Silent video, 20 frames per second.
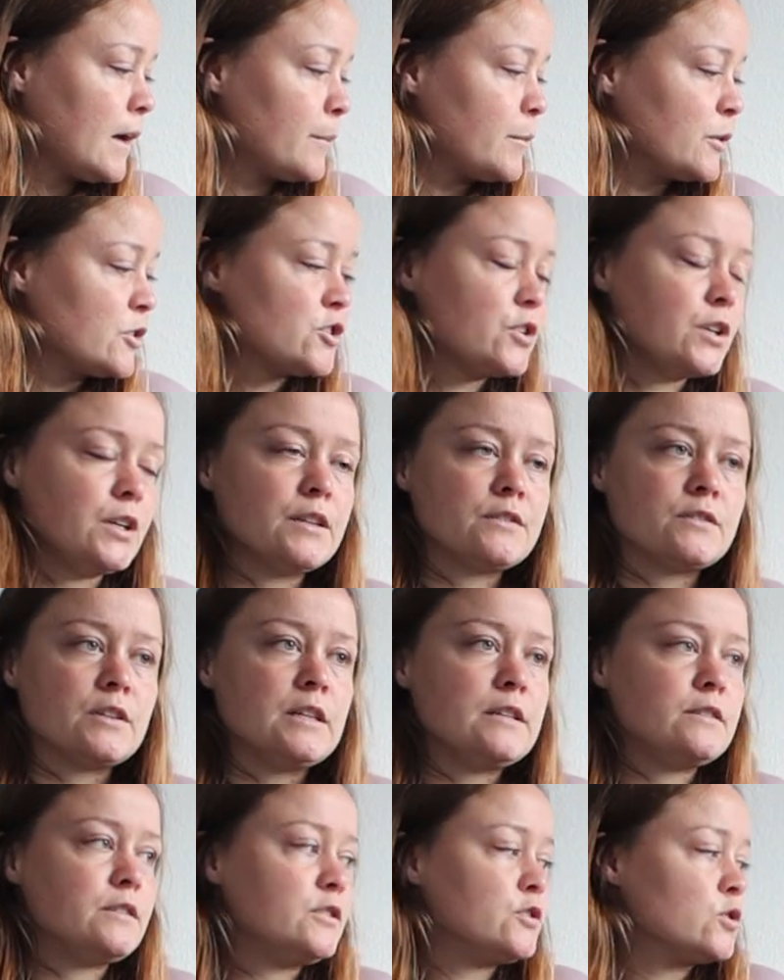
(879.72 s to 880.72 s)
But she is
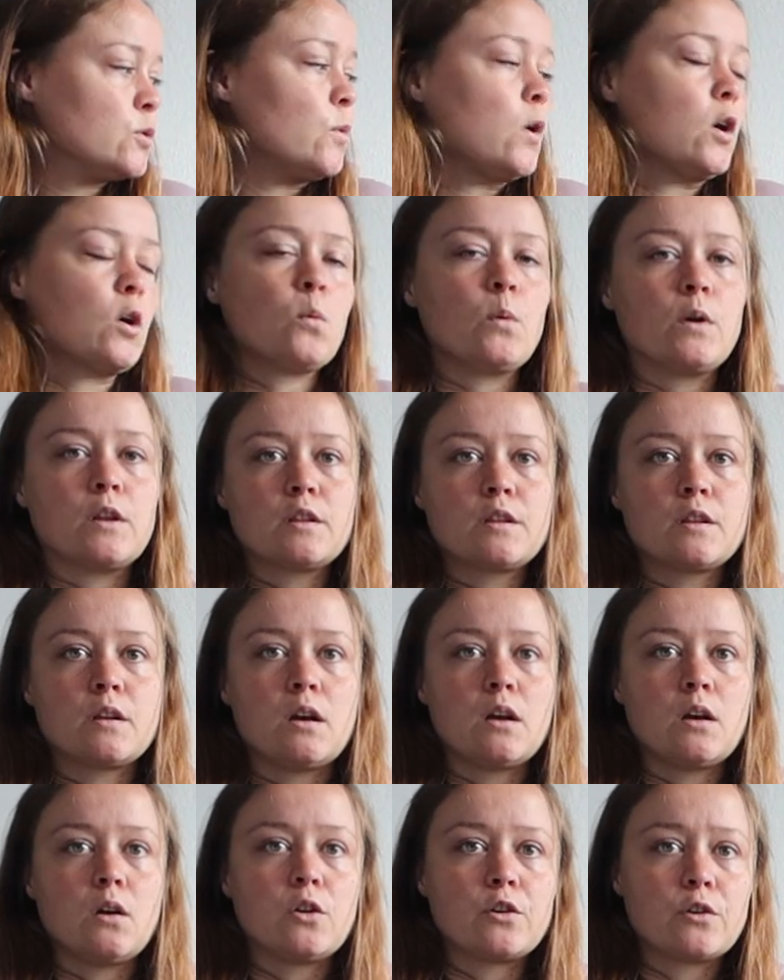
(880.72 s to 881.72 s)
easy to walk with
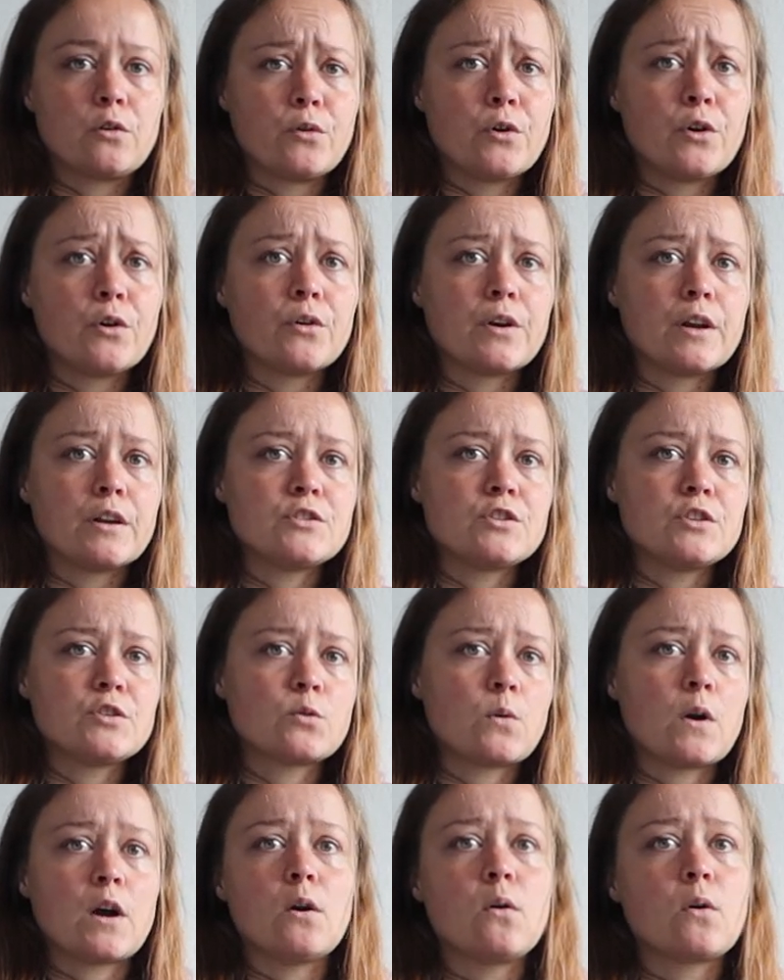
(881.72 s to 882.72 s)
on her own, and she's
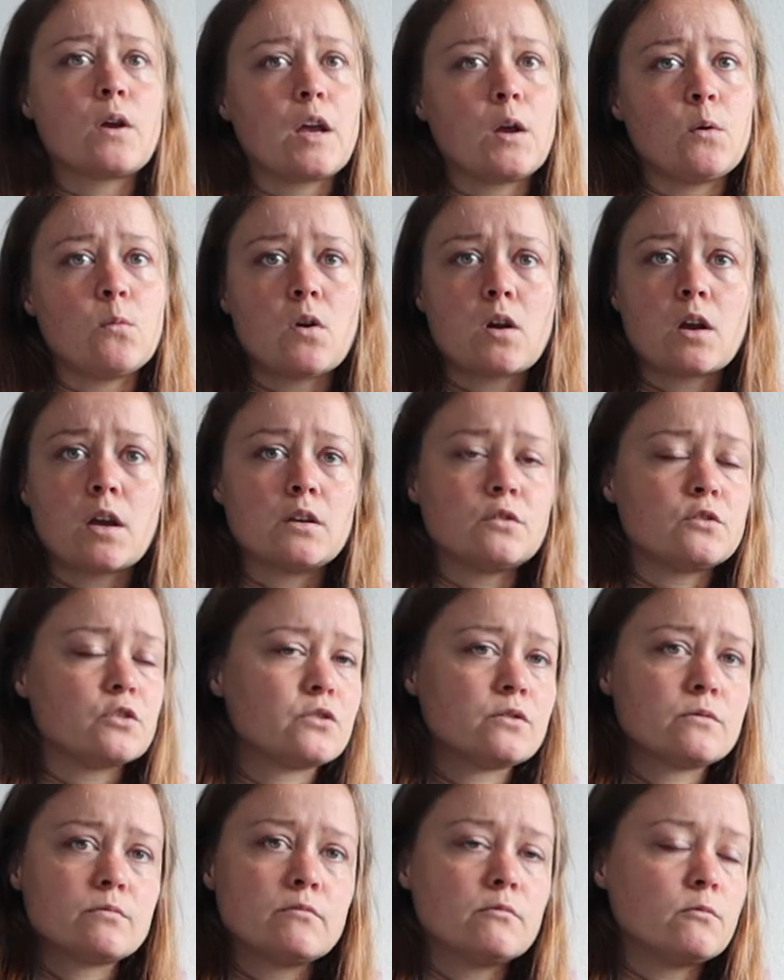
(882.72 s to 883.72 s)
quite okay walking
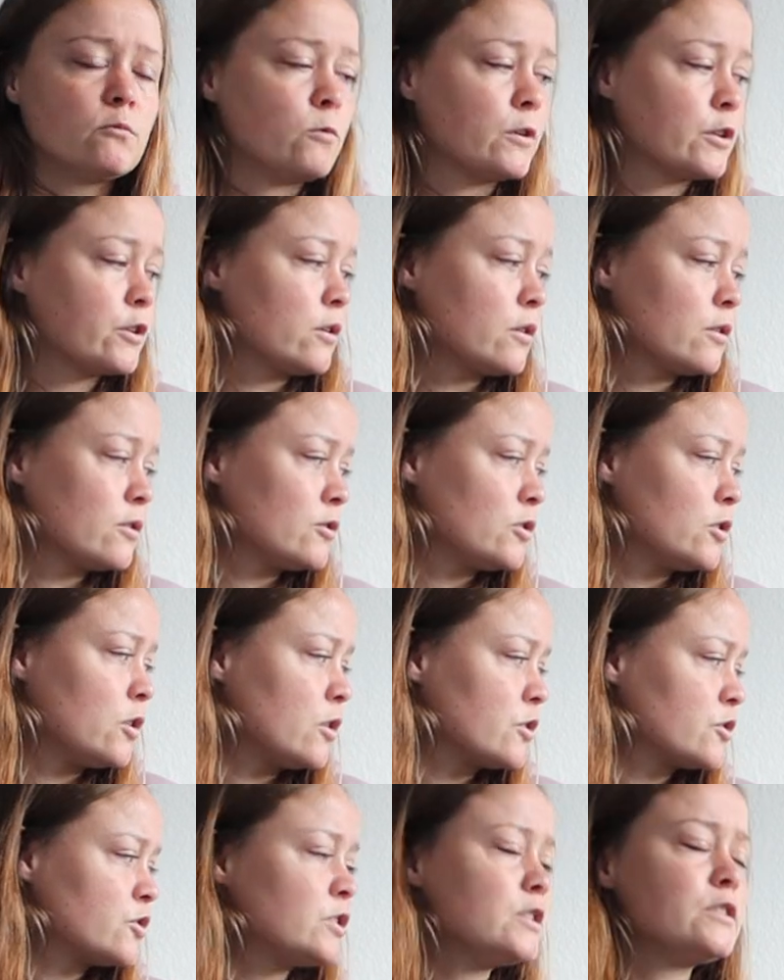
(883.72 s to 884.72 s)
just with other
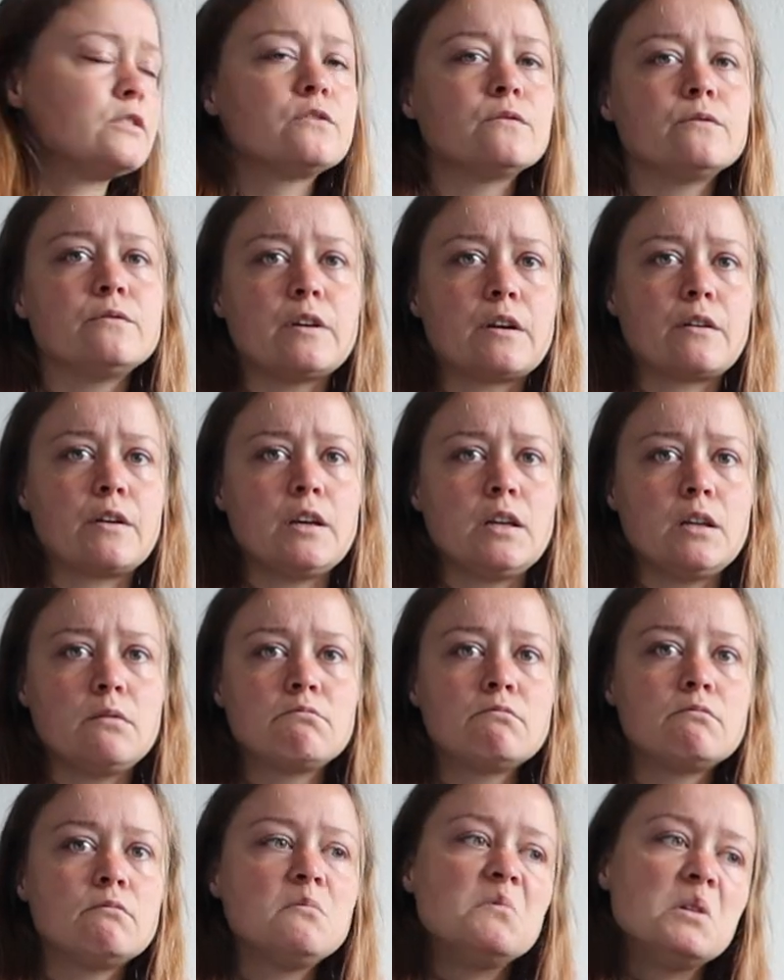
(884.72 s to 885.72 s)
dogs. She's very
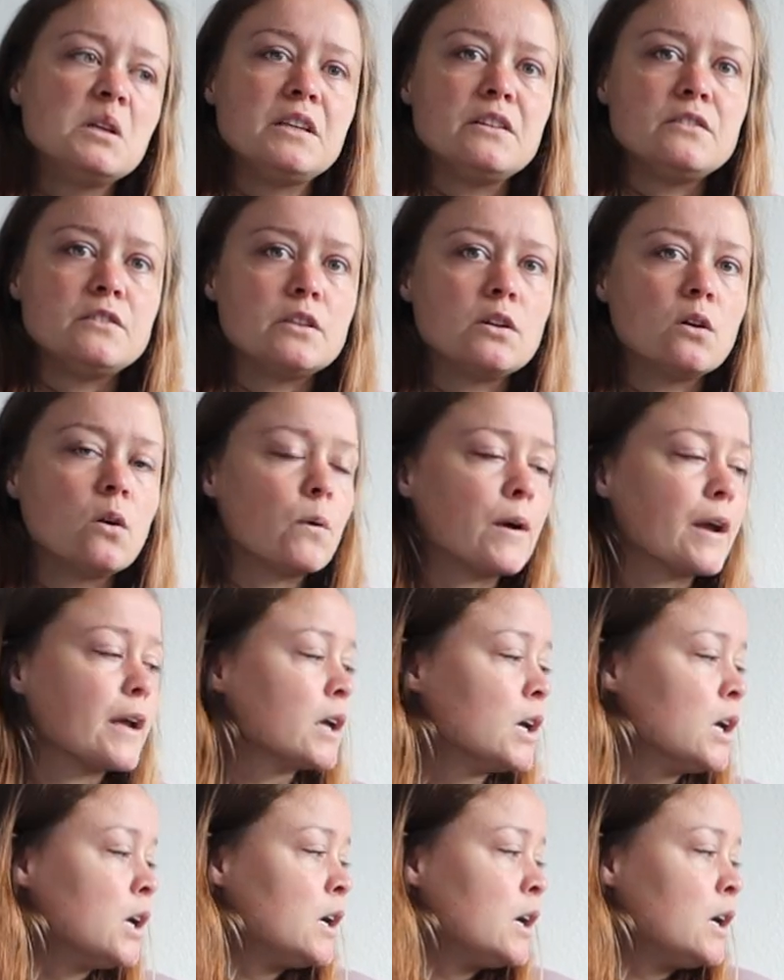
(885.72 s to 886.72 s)
easygoing.